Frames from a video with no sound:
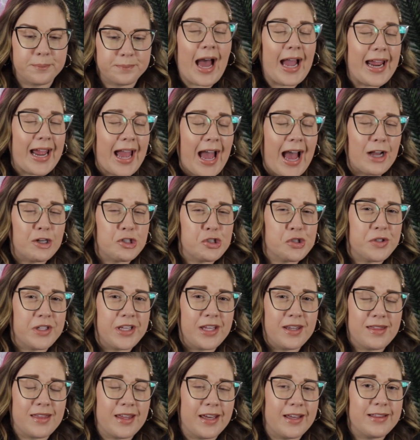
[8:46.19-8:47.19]
I
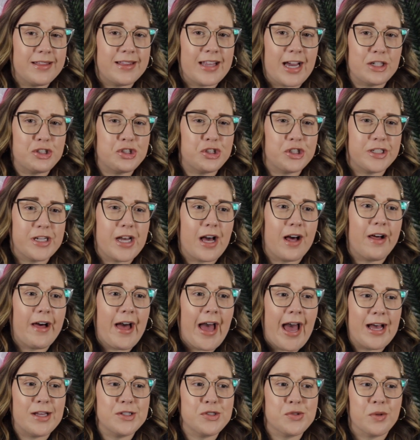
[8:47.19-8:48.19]
actually think that Janelle
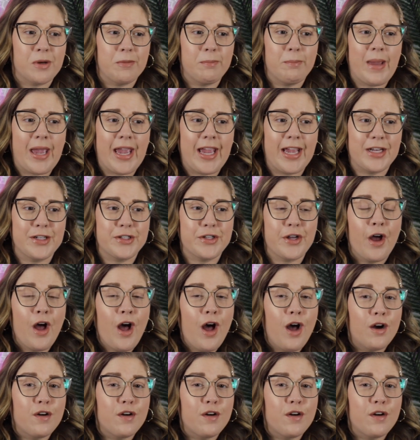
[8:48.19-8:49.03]
has remained